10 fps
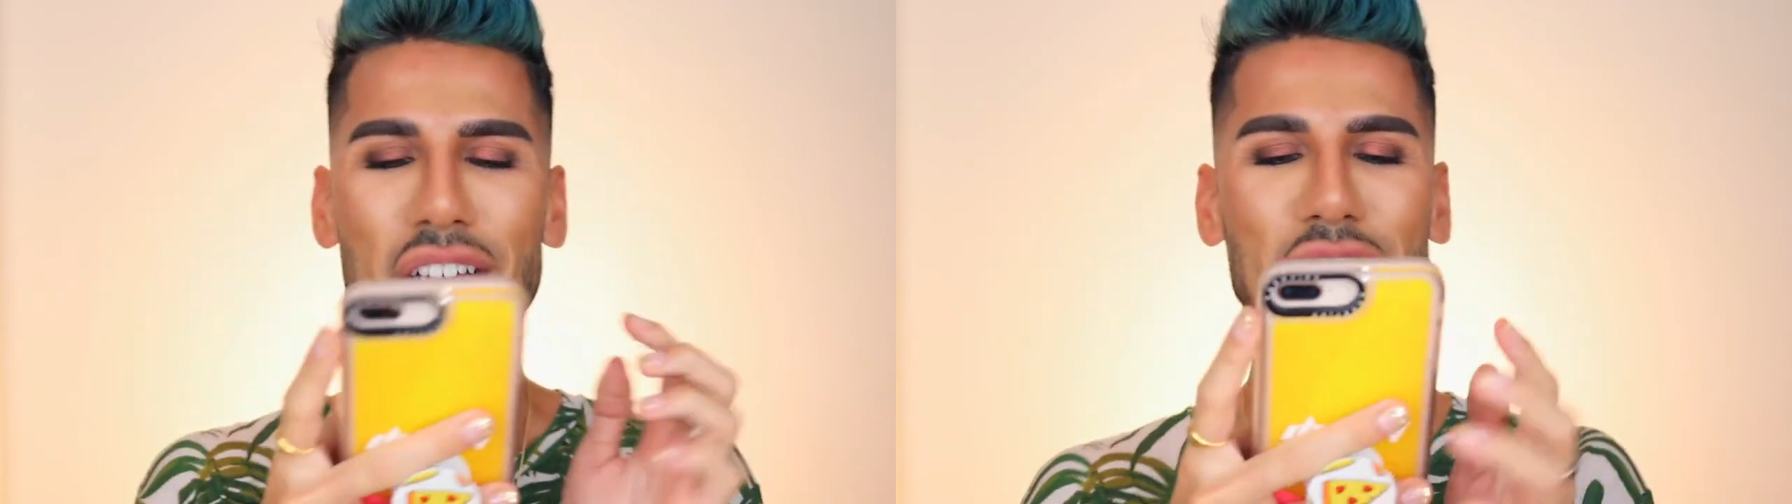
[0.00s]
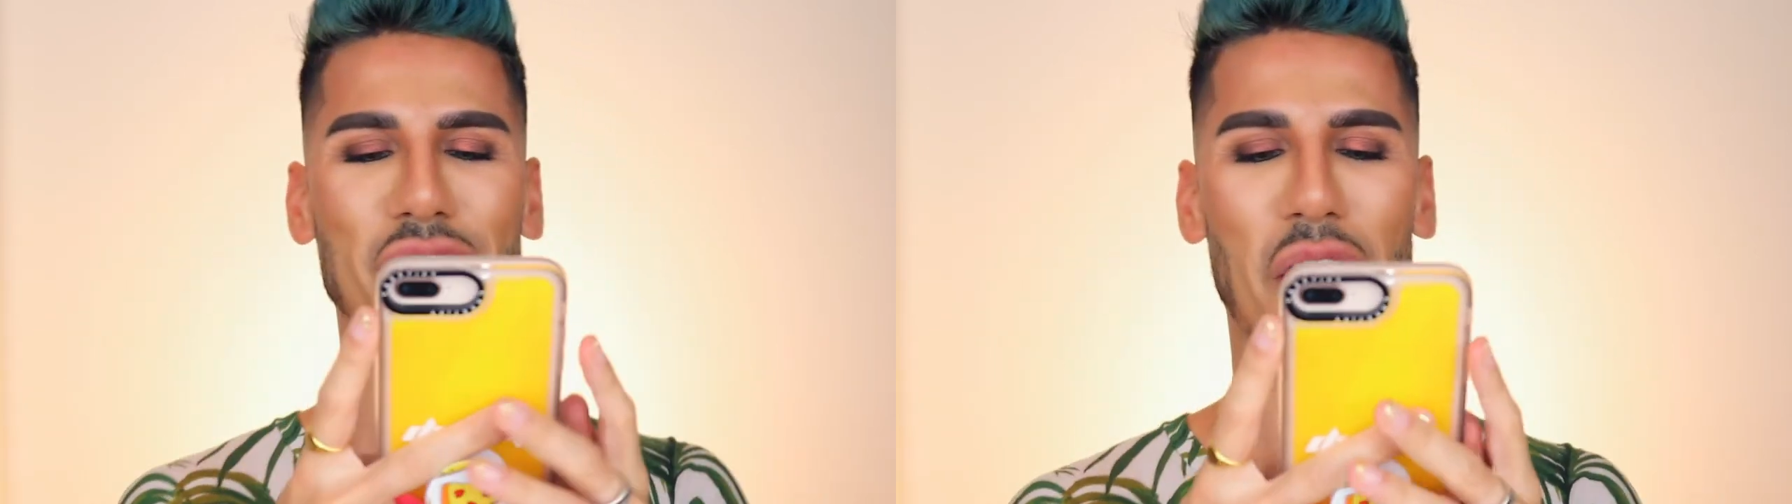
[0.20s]

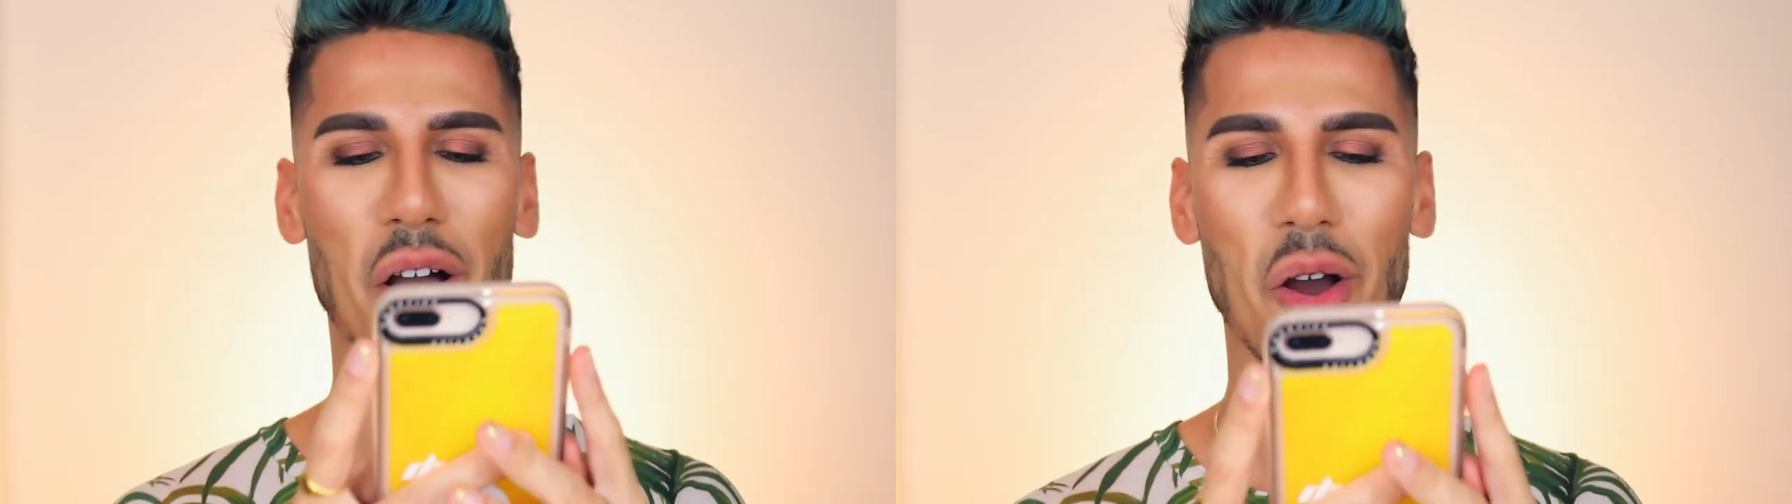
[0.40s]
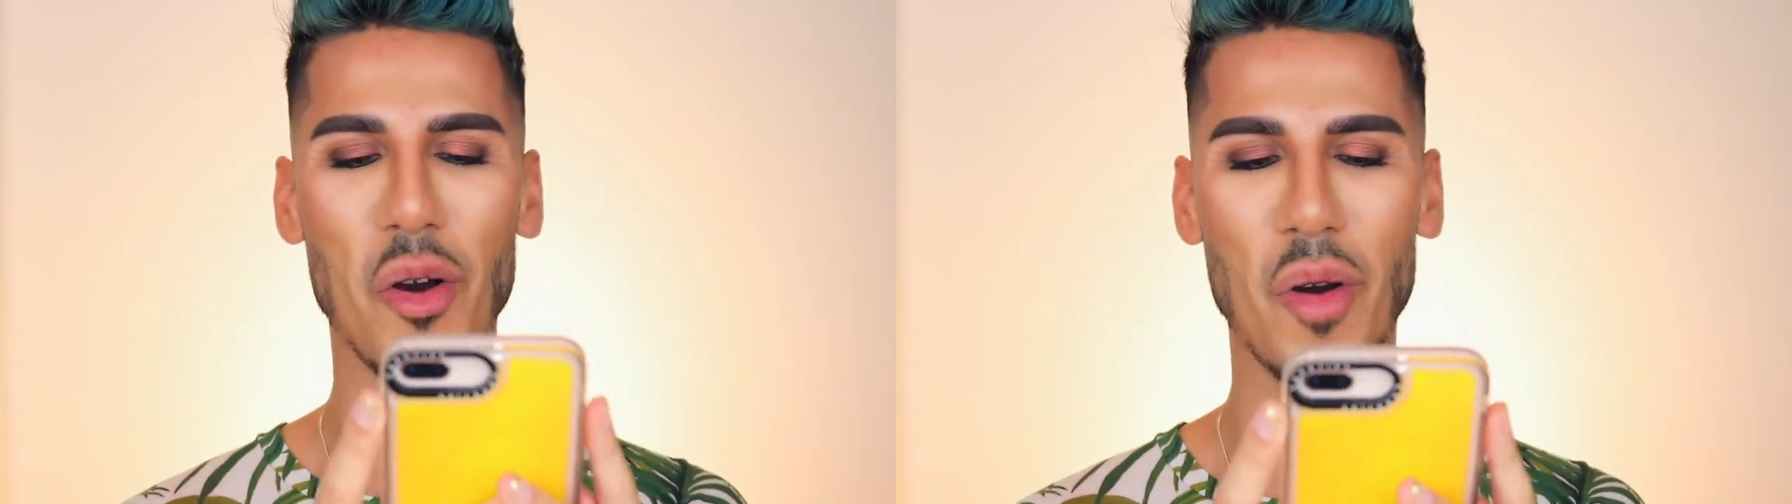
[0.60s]

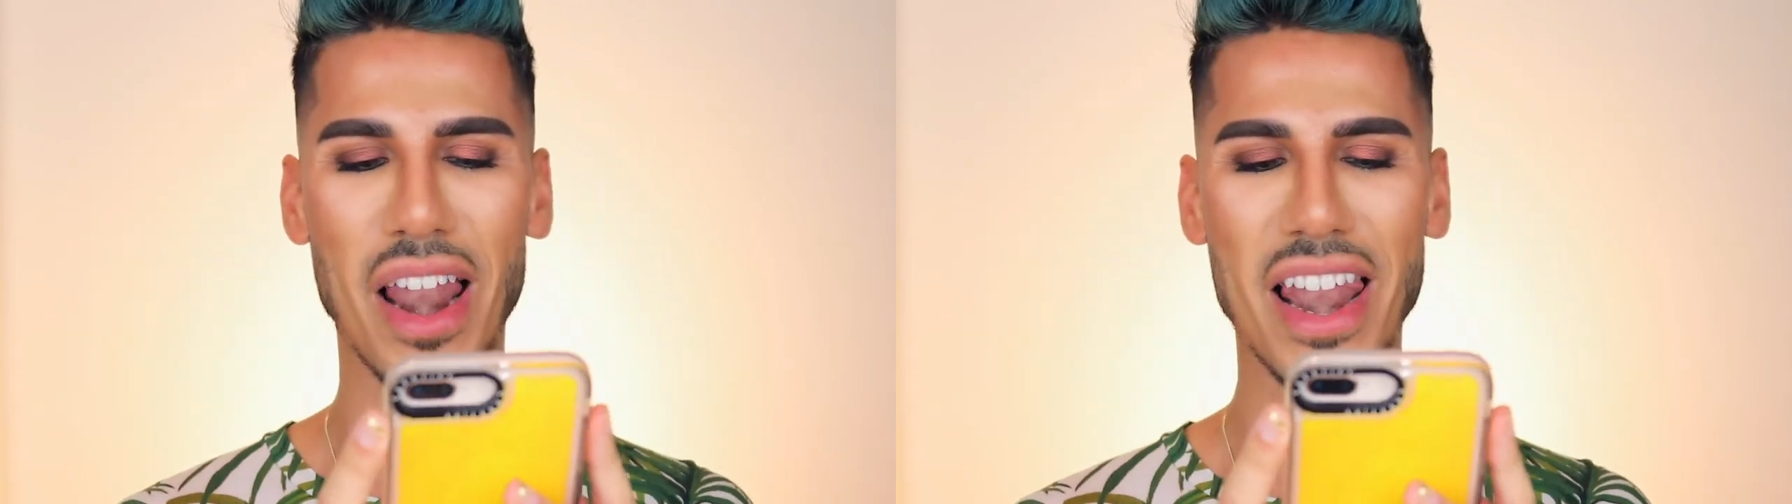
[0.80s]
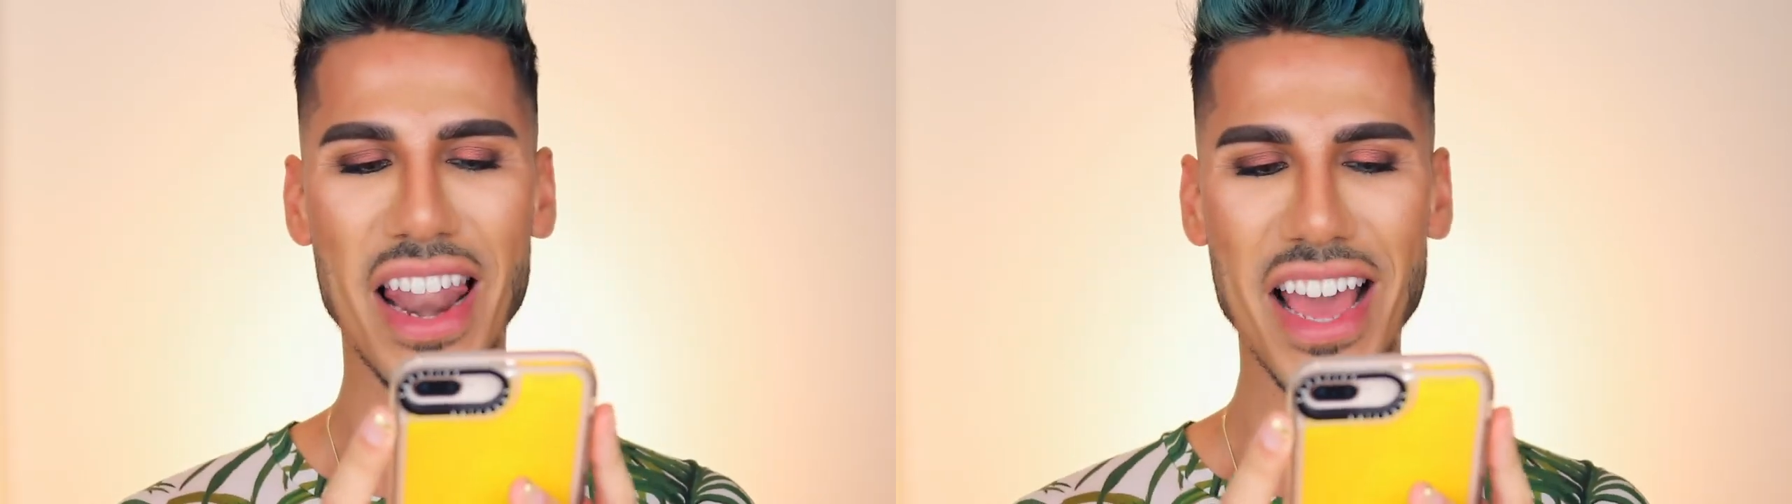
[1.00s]
So
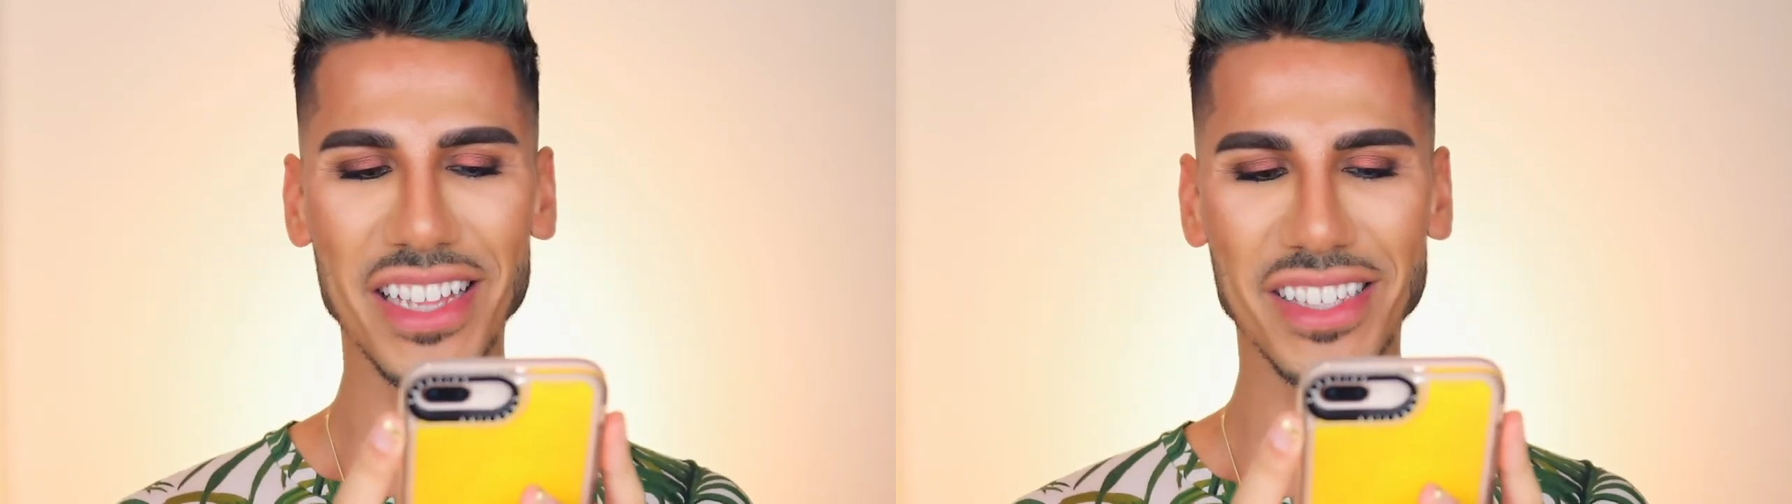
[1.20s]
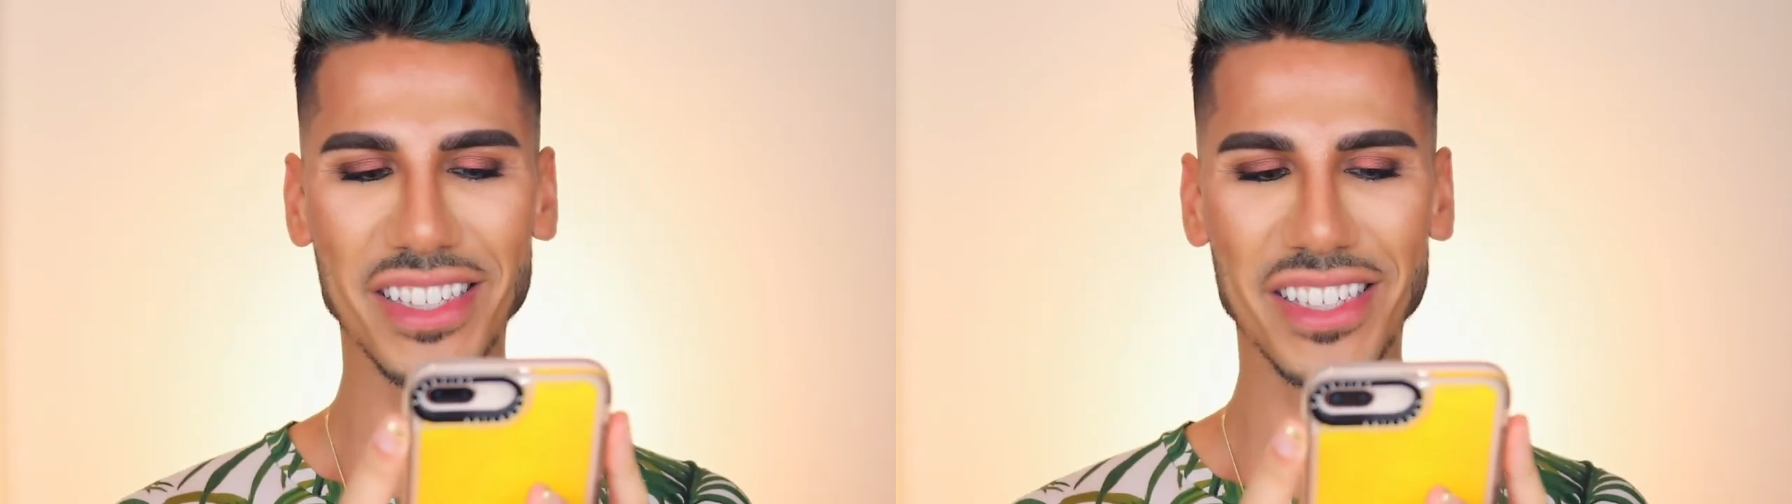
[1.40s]

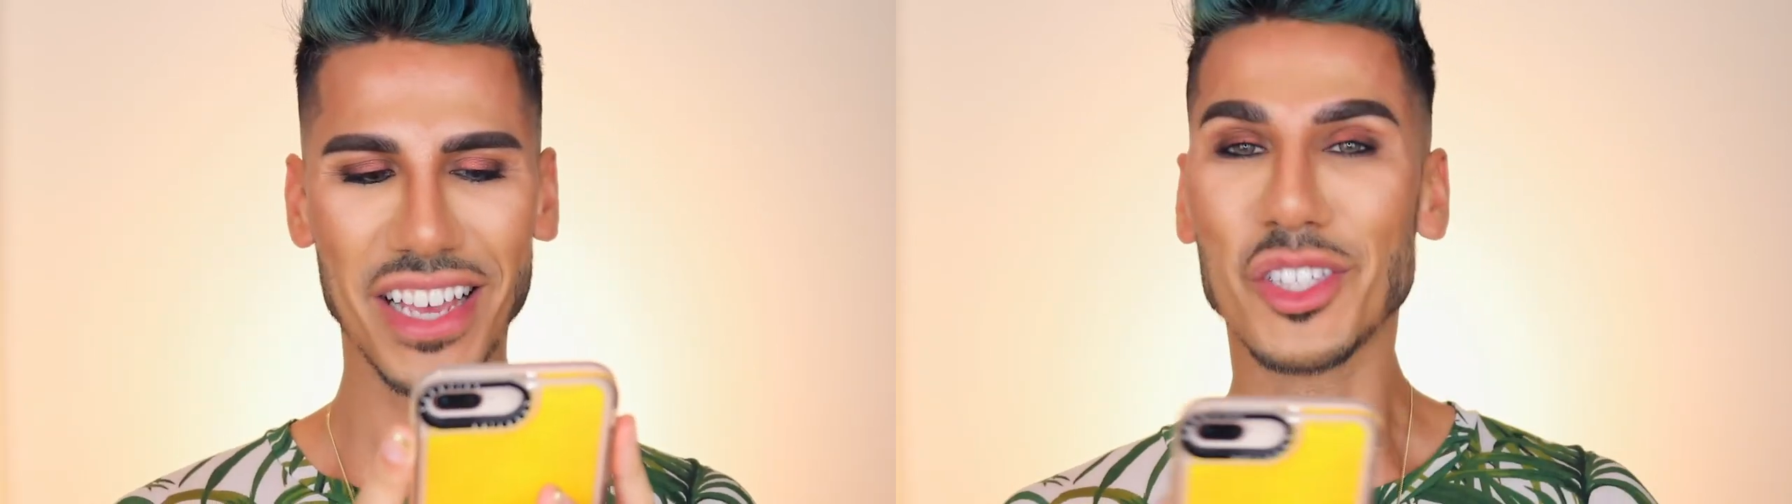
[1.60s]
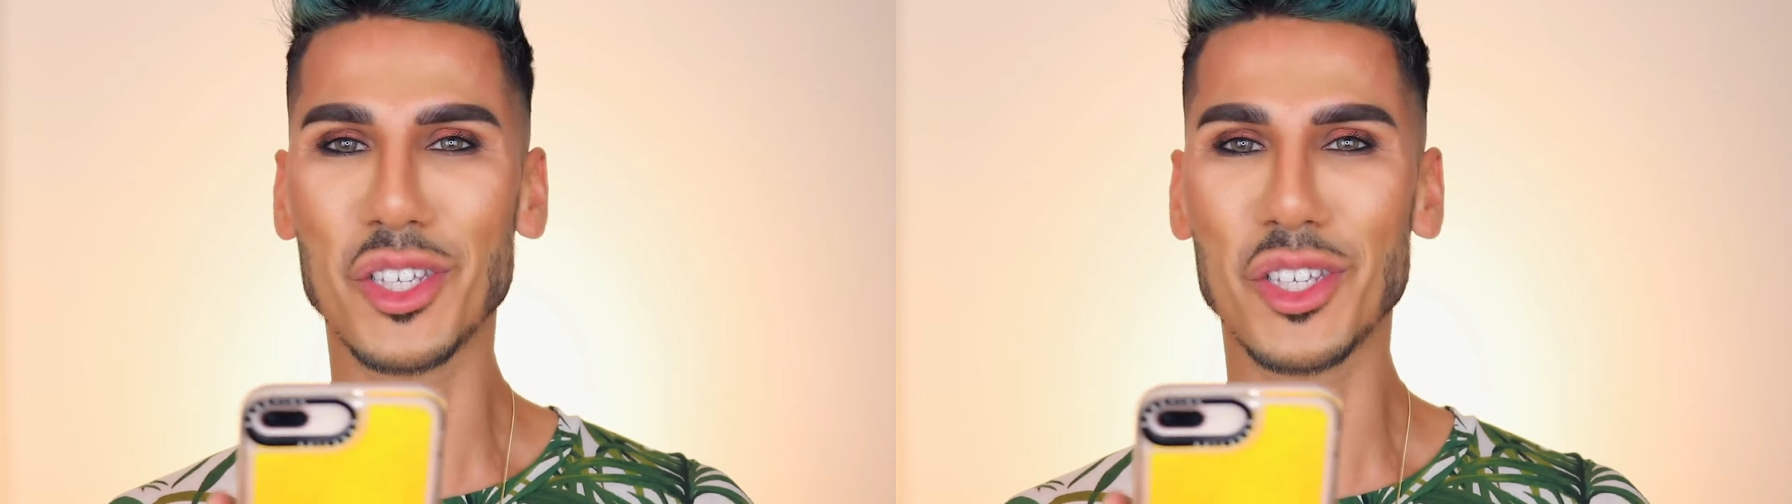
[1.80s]
let's